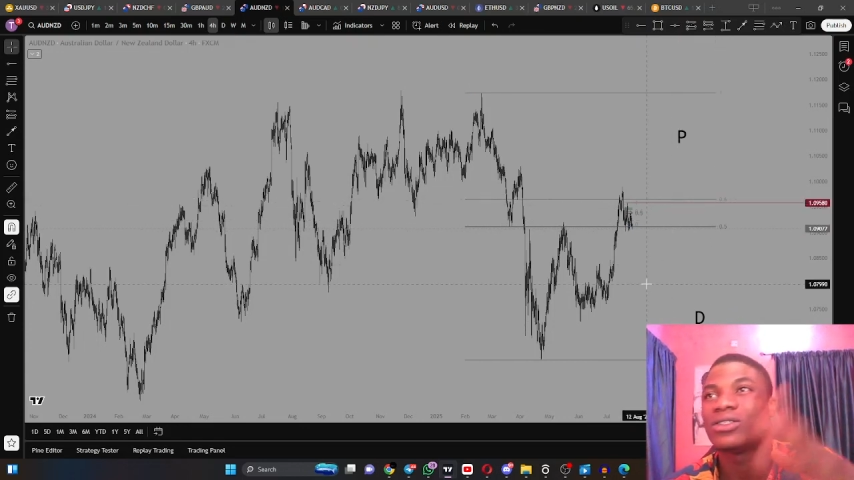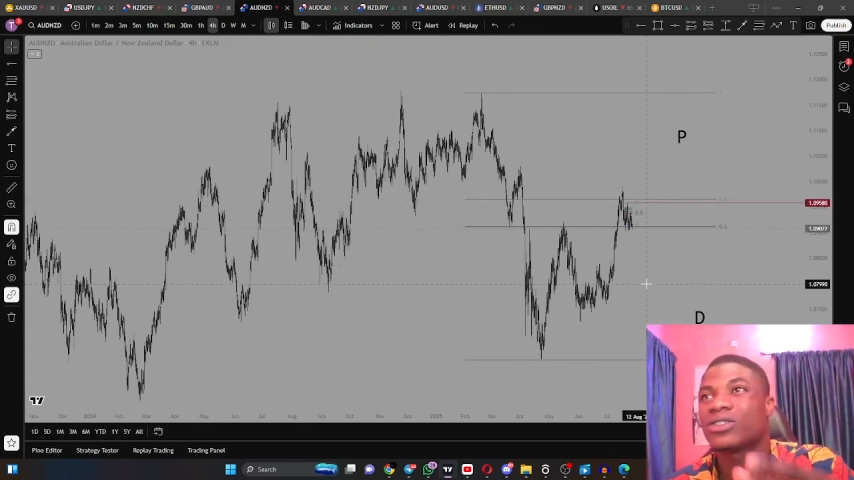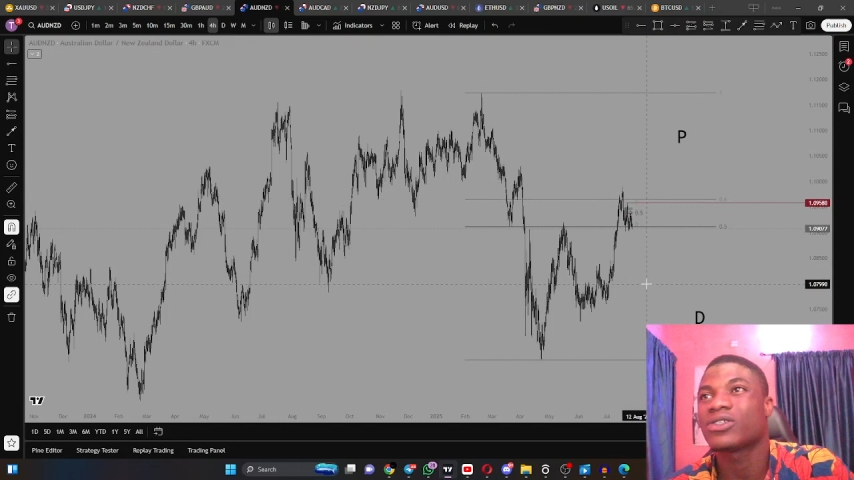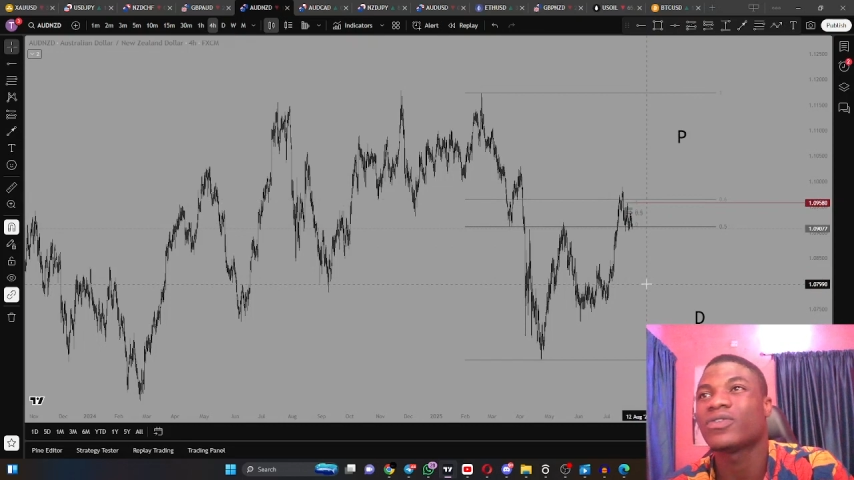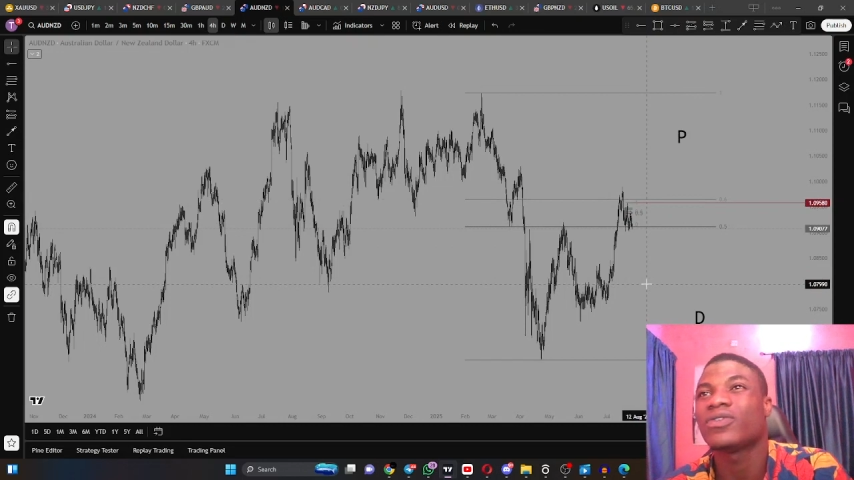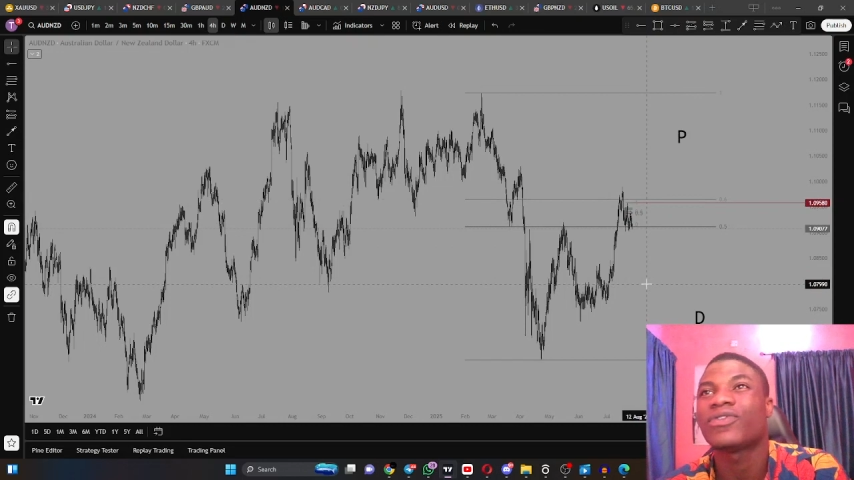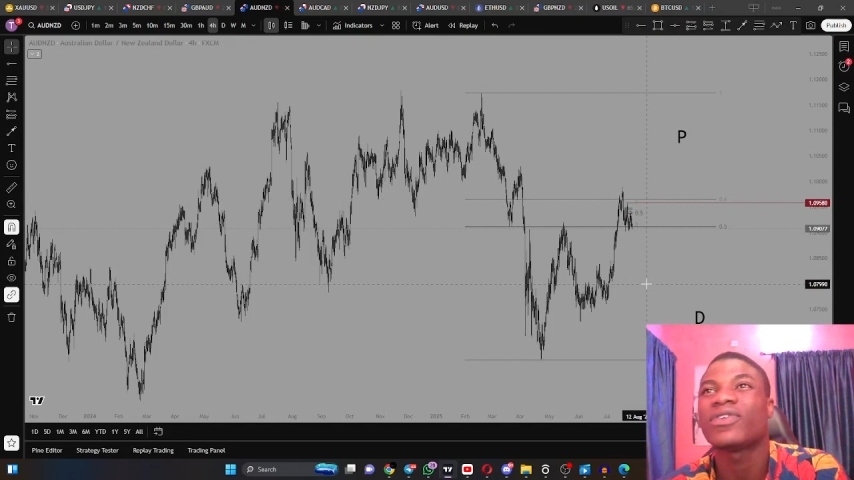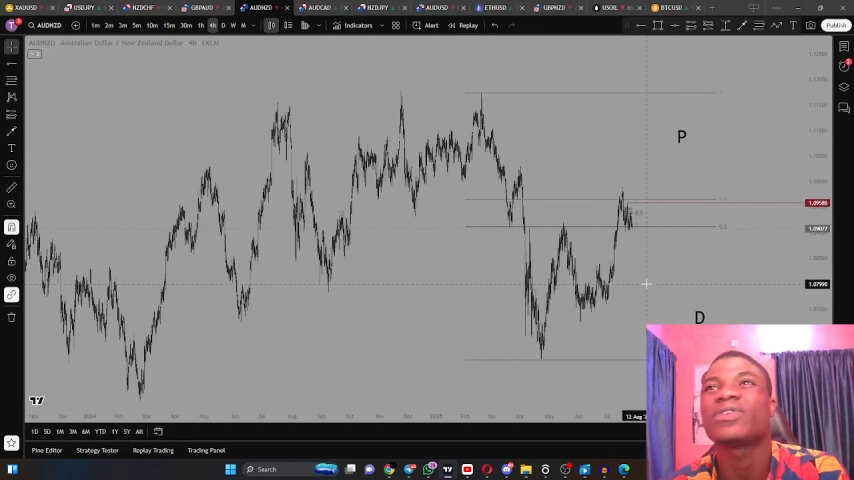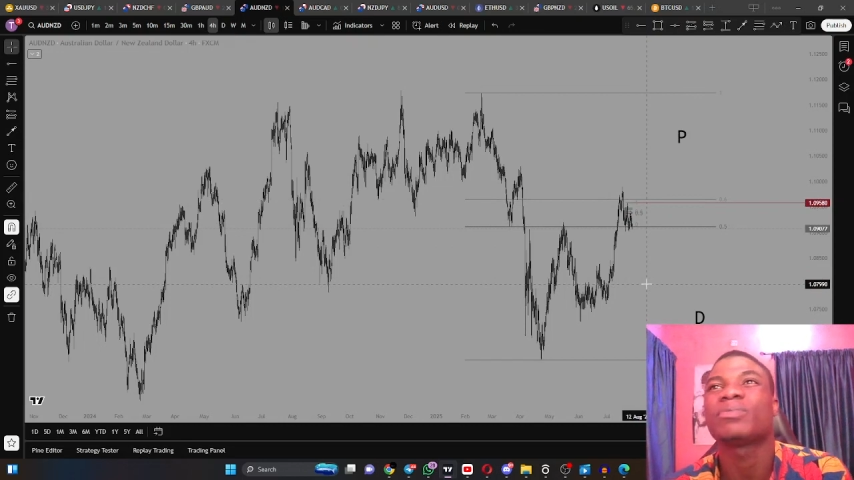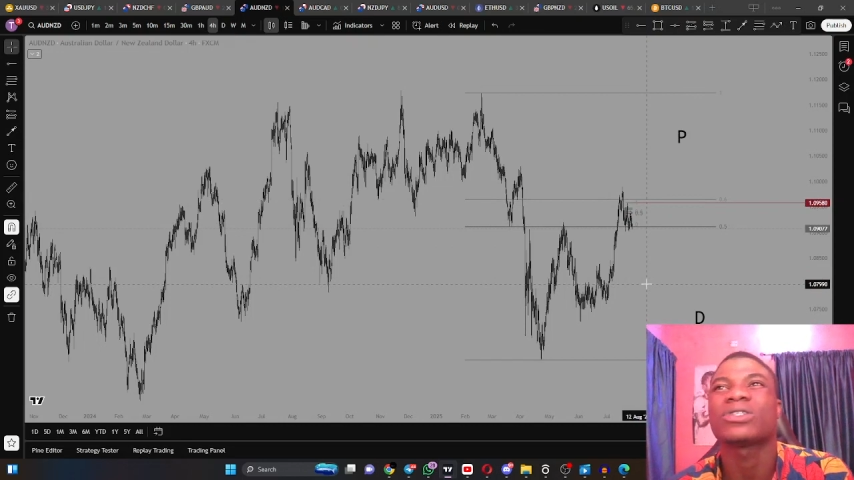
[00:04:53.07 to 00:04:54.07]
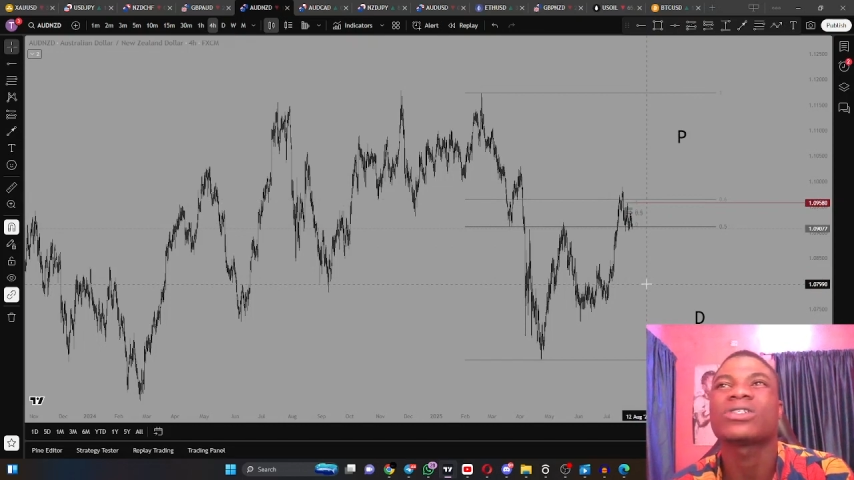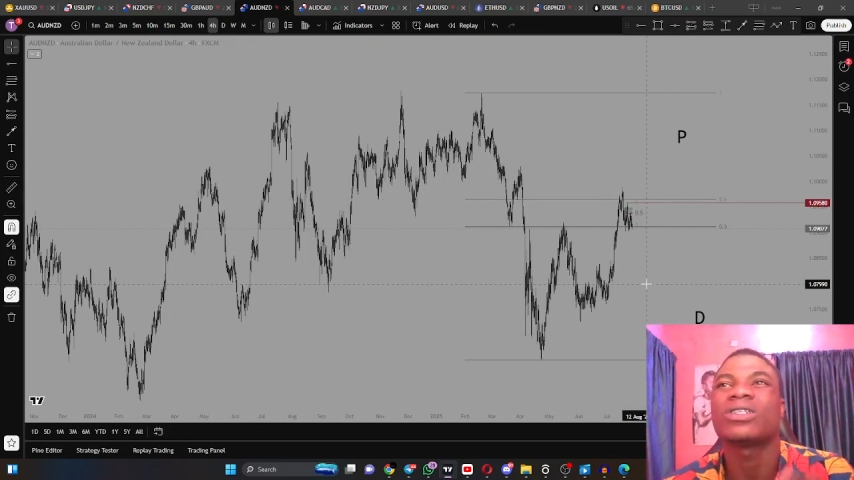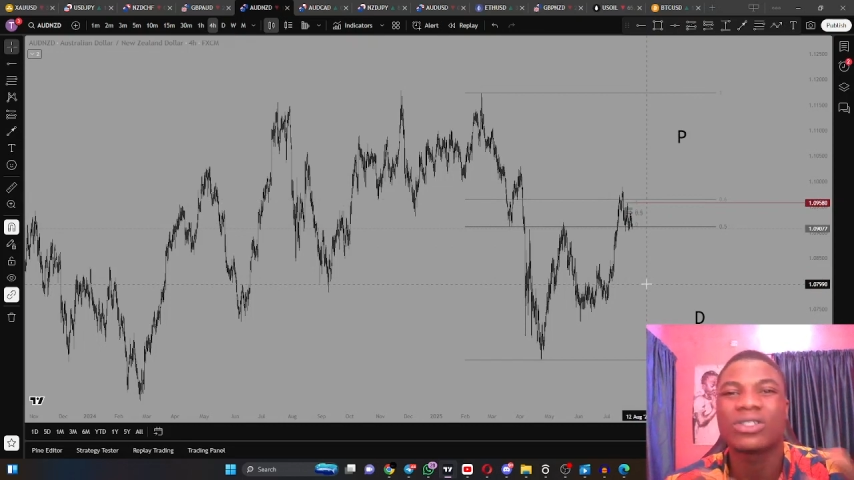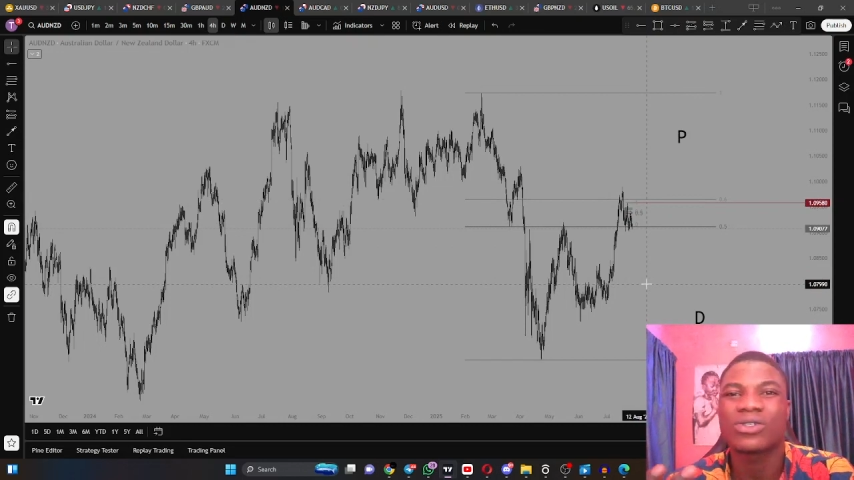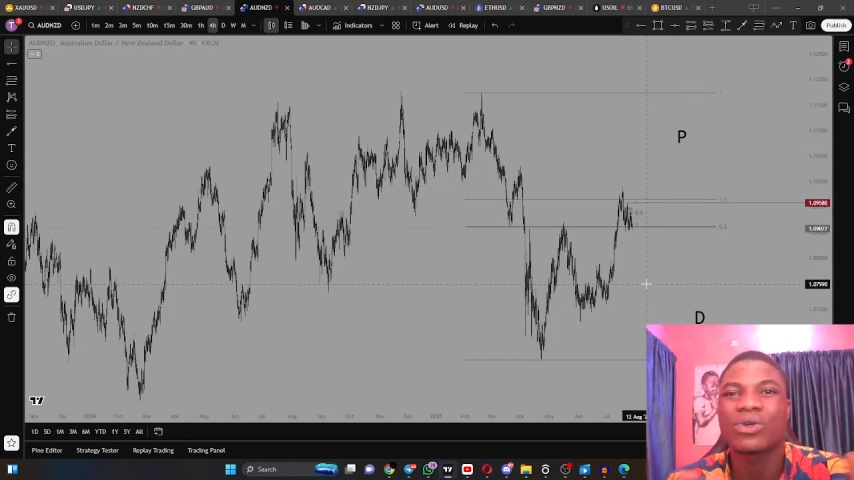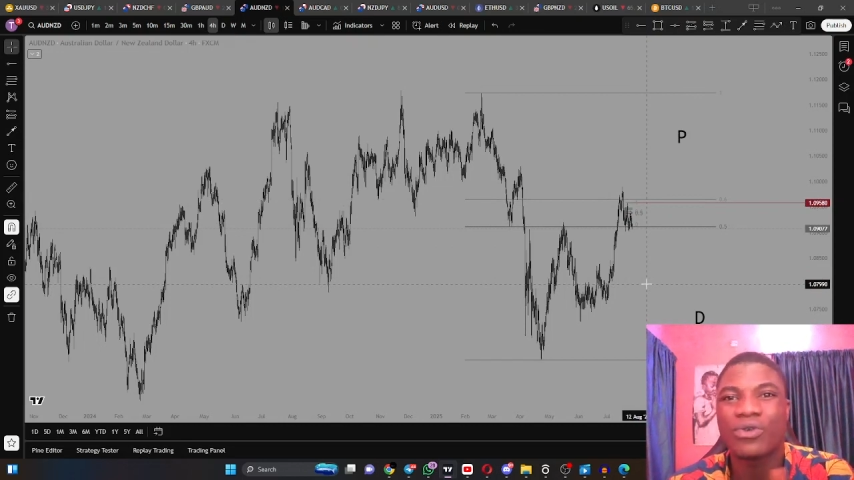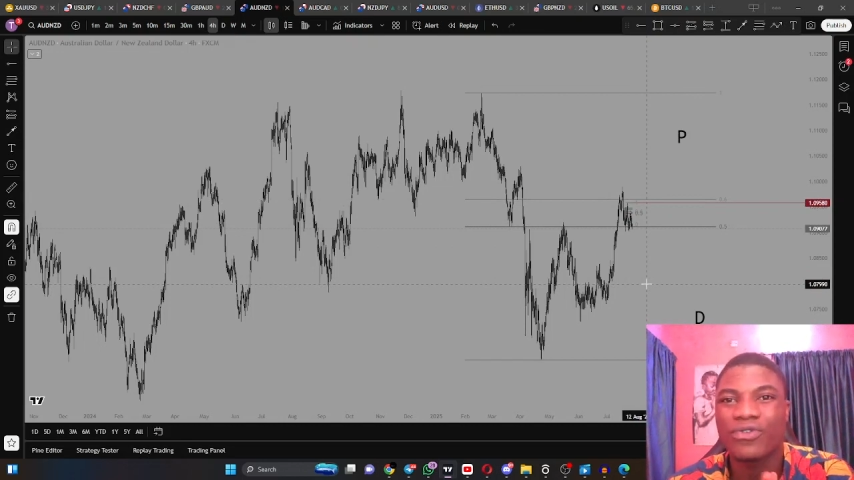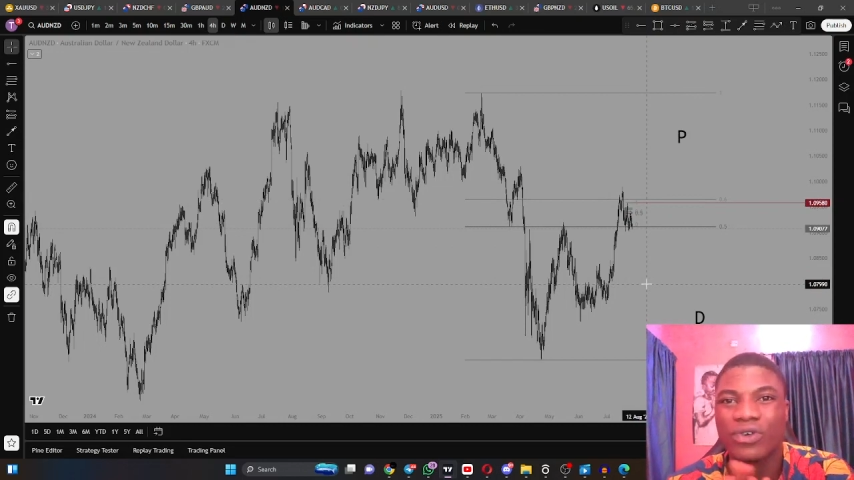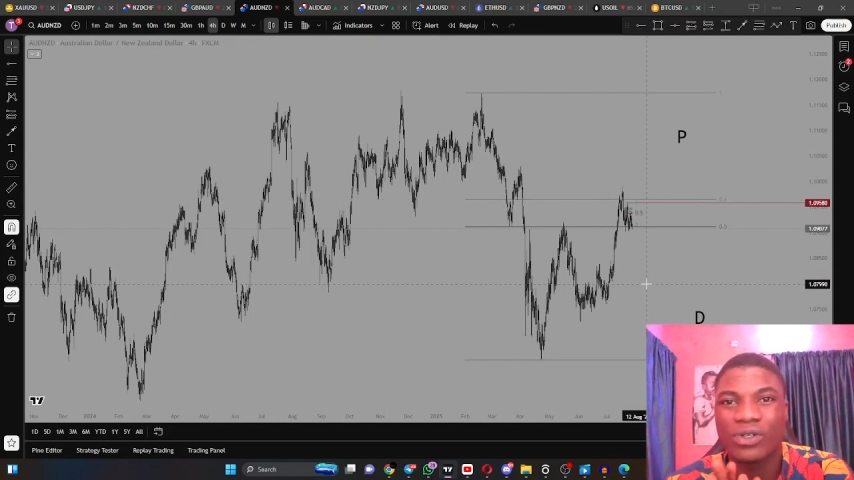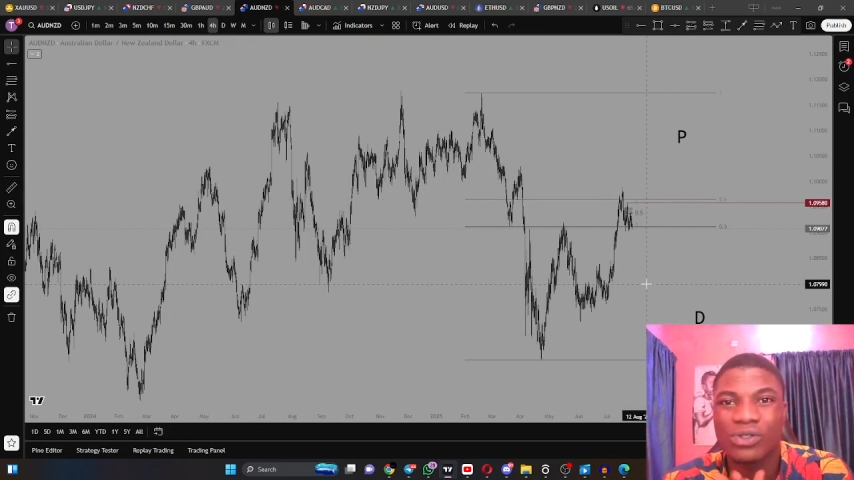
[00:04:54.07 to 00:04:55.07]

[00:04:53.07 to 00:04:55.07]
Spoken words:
Just 50% is cool for